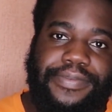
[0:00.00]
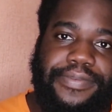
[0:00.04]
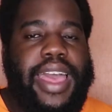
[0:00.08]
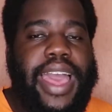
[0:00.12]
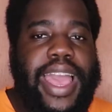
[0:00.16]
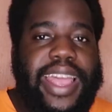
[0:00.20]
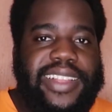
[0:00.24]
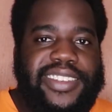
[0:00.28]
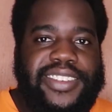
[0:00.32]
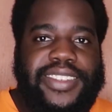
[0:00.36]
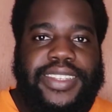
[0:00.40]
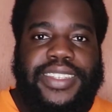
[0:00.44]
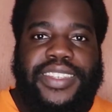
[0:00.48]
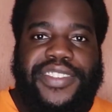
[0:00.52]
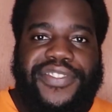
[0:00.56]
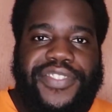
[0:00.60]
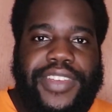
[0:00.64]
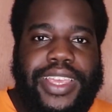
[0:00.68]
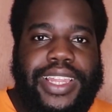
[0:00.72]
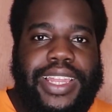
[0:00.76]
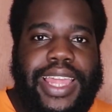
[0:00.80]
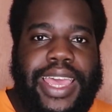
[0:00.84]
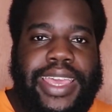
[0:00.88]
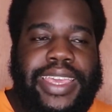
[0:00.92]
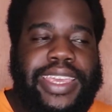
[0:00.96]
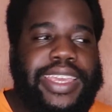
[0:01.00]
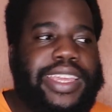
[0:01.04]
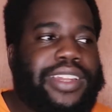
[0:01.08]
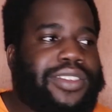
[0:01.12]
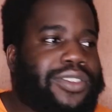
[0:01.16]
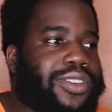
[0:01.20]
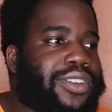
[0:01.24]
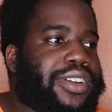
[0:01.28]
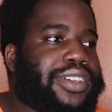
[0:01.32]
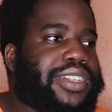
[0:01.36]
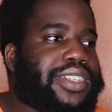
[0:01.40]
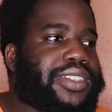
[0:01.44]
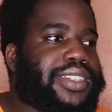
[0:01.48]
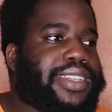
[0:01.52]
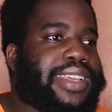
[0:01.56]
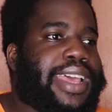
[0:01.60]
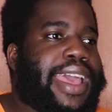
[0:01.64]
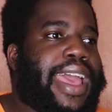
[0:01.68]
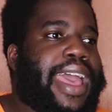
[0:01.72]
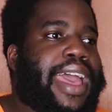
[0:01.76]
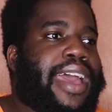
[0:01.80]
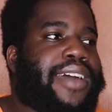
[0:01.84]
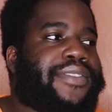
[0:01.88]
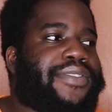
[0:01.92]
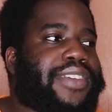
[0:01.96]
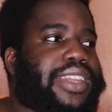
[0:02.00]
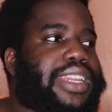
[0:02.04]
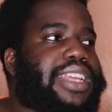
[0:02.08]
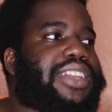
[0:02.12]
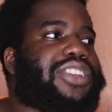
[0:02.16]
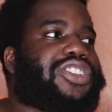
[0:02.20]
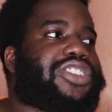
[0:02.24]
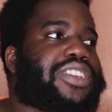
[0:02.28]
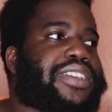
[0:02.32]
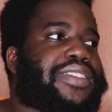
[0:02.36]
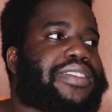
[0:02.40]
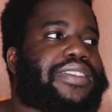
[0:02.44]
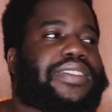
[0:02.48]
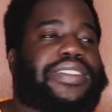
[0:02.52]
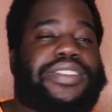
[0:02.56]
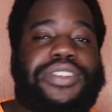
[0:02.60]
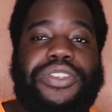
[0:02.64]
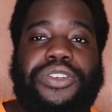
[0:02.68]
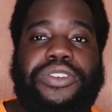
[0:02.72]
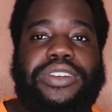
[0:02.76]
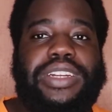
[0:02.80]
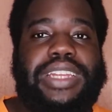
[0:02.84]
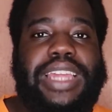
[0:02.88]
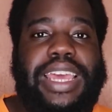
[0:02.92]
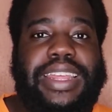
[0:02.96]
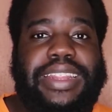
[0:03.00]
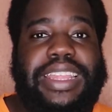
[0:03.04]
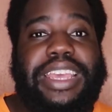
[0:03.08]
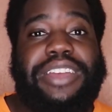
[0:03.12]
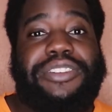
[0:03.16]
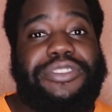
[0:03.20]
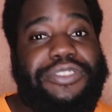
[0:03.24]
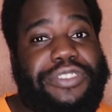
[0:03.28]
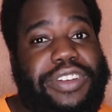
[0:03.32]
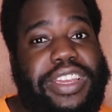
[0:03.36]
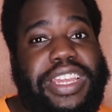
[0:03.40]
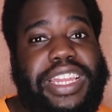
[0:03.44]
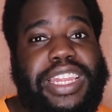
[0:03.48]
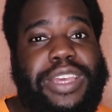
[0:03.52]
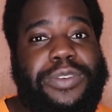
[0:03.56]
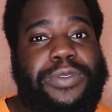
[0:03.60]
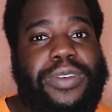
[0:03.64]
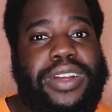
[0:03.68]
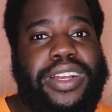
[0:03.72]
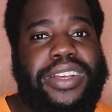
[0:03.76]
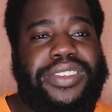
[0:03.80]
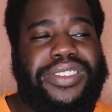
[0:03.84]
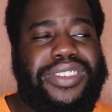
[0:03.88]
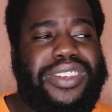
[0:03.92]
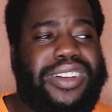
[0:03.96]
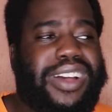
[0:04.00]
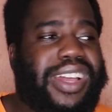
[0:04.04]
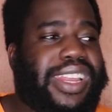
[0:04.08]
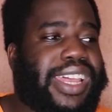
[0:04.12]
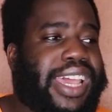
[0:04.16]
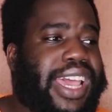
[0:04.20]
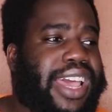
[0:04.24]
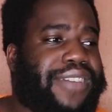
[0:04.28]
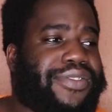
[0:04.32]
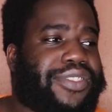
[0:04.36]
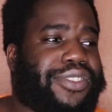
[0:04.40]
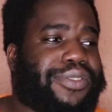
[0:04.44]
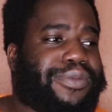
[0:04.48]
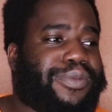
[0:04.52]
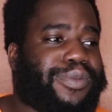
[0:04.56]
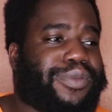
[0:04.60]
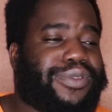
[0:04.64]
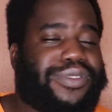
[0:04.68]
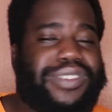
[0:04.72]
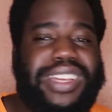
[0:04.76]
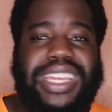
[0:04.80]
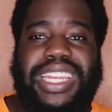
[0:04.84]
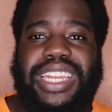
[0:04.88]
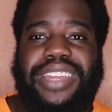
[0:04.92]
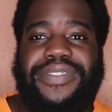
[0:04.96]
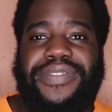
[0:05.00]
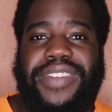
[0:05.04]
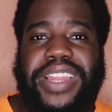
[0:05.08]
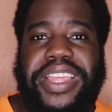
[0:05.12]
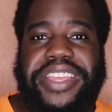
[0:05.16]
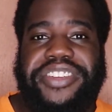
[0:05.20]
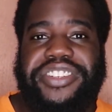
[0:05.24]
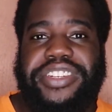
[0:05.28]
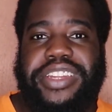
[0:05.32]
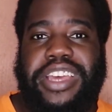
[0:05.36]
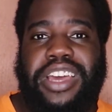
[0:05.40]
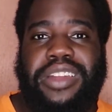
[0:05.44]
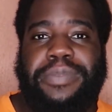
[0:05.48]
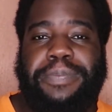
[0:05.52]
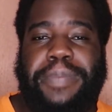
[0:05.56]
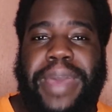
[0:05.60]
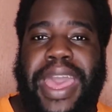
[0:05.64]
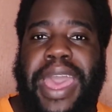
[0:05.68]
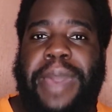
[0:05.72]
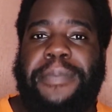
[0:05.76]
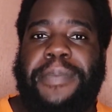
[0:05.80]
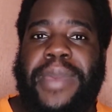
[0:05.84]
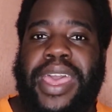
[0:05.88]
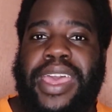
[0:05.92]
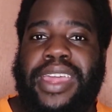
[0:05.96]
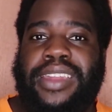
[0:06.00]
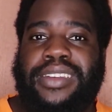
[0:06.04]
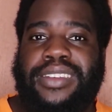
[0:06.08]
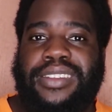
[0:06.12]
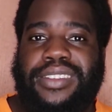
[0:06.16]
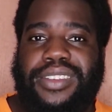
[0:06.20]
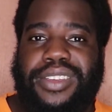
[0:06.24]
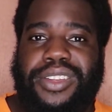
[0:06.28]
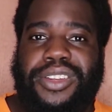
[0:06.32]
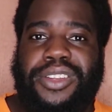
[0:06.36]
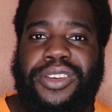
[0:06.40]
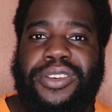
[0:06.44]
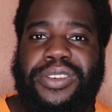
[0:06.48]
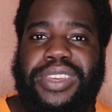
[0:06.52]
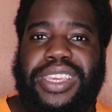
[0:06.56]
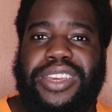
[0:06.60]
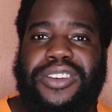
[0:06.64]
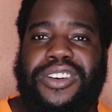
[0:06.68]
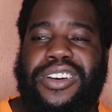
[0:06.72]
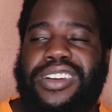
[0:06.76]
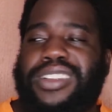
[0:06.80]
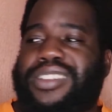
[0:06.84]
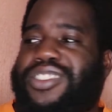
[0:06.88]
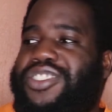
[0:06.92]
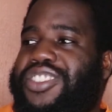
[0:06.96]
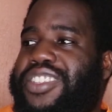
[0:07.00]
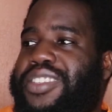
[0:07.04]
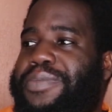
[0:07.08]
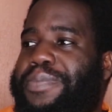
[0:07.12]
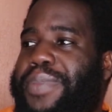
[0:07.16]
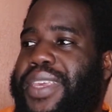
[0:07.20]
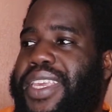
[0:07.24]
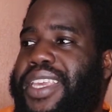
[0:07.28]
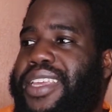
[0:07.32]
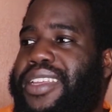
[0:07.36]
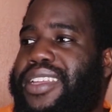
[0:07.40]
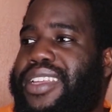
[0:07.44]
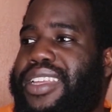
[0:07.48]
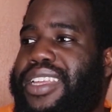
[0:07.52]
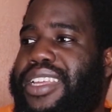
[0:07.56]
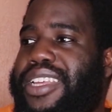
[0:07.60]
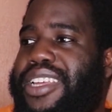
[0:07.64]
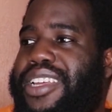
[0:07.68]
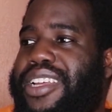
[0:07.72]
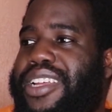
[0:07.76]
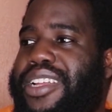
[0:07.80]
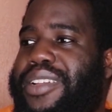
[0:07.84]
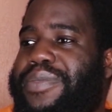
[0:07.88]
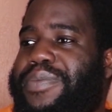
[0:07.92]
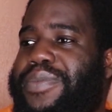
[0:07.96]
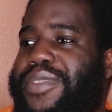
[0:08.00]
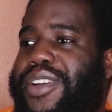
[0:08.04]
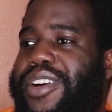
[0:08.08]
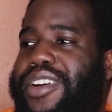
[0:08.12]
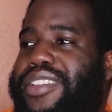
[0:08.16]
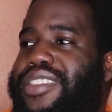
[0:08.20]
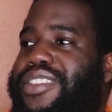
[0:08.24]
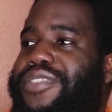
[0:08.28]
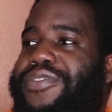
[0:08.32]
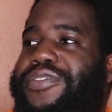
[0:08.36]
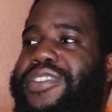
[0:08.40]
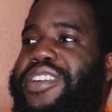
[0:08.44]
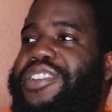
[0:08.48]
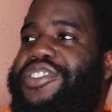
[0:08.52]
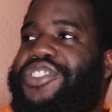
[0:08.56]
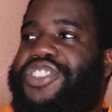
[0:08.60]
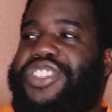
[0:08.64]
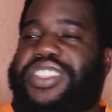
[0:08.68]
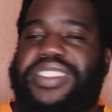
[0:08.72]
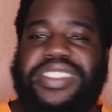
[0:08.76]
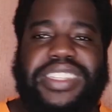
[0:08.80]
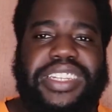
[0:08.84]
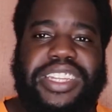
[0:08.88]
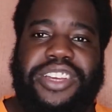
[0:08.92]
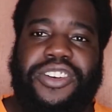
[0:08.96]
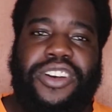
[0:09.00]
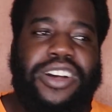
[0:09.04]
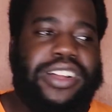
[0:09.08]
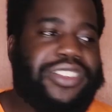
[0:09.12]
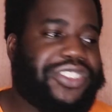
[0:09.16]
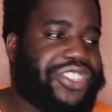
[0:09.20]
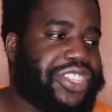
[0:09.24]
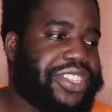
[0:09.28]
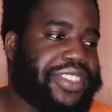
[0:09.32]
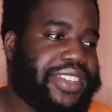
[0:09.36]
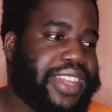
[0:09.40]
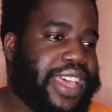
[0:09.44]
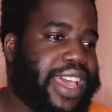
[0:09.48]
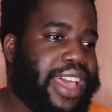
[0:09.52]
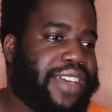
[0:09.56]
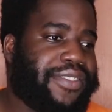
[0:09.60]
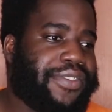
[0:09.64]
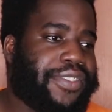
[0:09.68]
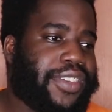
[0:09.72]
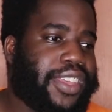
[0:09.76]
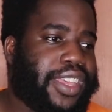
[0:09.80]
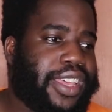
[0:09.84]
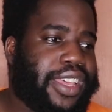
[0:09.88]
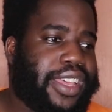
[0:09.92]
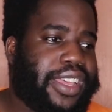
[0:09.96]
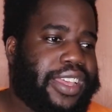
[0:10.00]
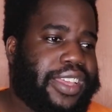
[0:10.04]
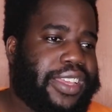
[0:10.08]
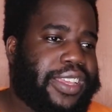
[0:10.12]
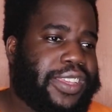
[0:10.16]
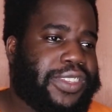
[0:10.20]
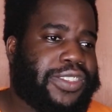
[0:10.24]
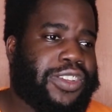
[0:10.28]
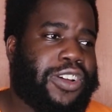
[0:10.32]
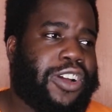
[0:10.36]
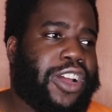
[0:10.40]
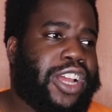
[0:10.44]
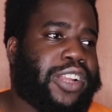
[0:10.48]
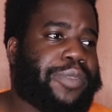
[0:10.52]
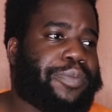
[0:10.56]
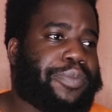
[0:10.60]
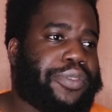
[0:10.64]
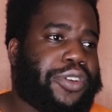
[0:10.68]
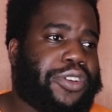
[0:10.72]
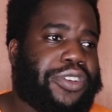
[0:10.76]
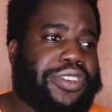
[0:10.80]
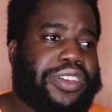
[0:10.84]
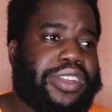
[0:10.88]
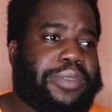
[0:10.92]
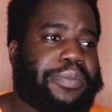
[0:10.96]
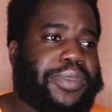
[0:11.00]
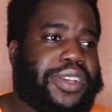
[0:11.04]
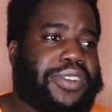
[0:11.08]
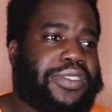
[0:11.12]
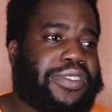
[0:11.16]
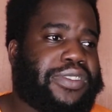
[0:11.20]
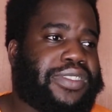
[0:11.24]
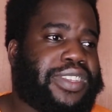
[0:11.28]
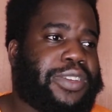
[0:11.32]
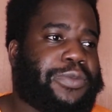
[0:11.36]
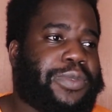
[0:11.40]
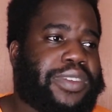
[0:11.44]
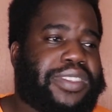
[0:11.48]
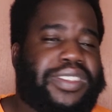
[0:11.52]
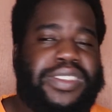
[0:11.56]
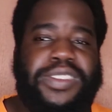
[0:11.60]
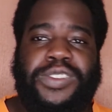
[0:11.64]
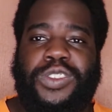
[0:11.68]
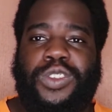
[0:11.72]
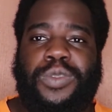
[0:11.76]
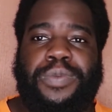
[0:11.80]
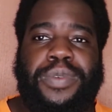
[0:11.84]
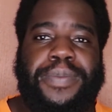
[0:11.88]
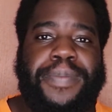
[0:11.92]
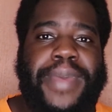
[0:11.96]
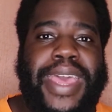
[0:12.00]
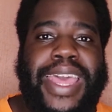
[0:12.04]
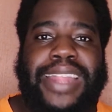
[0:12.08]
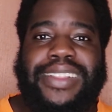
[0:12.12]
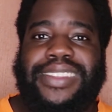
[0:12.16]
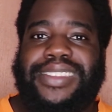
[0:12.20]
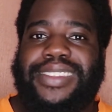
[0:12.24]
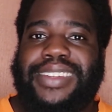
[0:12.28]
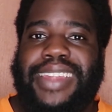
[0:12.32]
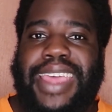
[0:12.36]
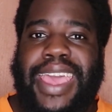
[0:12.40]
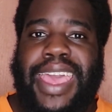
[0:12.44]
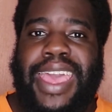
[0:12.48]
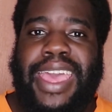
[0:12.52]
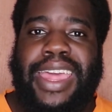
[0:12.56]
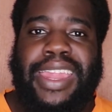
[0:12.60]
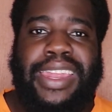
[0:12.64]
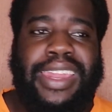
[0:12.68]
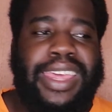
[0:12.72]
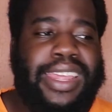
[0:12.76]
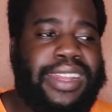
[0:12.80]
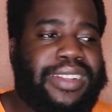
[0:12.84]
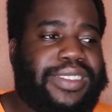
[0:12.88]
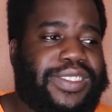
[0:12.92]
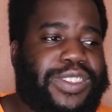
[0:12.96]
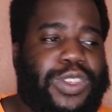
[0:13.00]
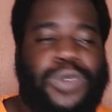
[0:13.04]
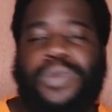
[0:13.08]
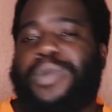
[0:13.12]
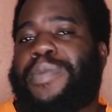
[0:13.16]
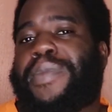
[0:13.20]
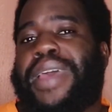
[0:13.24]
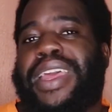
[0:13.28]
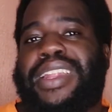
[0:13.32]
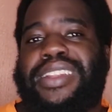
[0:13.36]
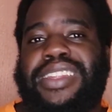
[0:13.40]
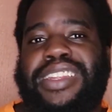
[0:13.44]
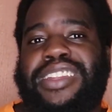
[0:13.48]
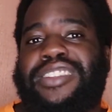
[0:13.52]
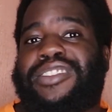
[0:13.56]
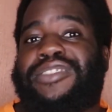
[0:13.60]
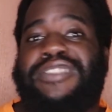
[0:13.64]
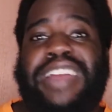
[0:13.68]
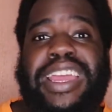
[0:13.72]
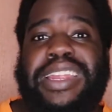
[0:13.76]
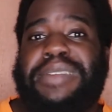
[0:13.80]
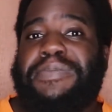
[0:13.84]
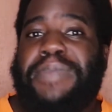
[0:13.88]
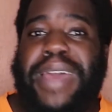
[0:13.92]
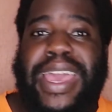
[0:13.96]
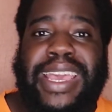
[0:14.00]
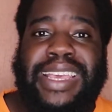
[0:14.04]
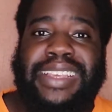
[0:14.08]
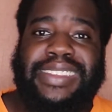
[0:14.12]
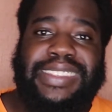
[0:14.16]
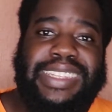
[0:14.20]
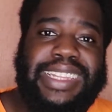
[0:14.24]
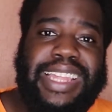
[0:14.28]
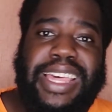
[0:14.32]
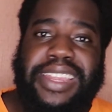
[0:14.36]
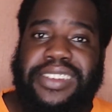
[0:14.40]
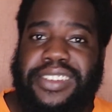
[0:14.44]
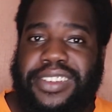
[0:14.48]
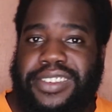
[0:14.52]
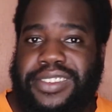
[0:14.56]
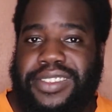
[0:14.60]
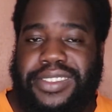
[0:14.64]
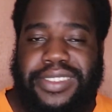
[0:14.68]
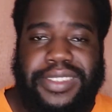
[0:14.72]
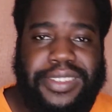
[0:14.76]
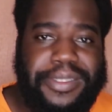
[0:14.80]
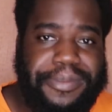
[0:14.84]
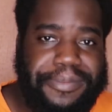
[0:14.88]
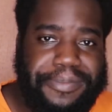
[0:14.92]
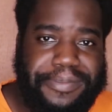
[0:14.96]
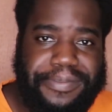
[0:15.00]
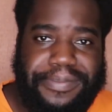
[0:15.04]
I just feel like in order to have an injustice storyline that really works, you gotta have a really fleshed out Batman. You know, he can't just be on the fringes and he can't just have his heart broken because he was a Superman stan and Superman didn't write back his letters.